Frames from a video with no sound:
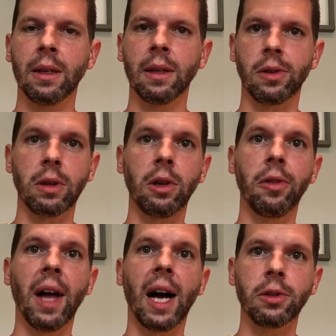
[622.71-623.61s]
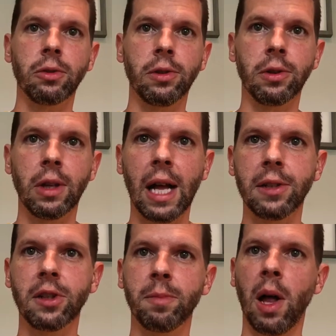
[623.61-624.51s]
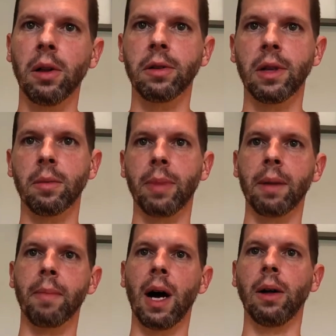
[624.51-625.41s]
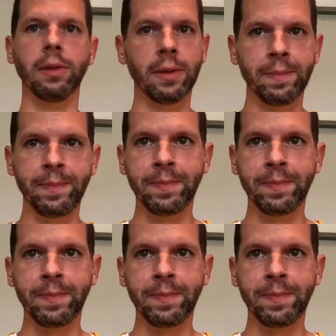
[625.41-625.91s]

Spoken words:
because our little nostrils are a lot smaller than our big mouths.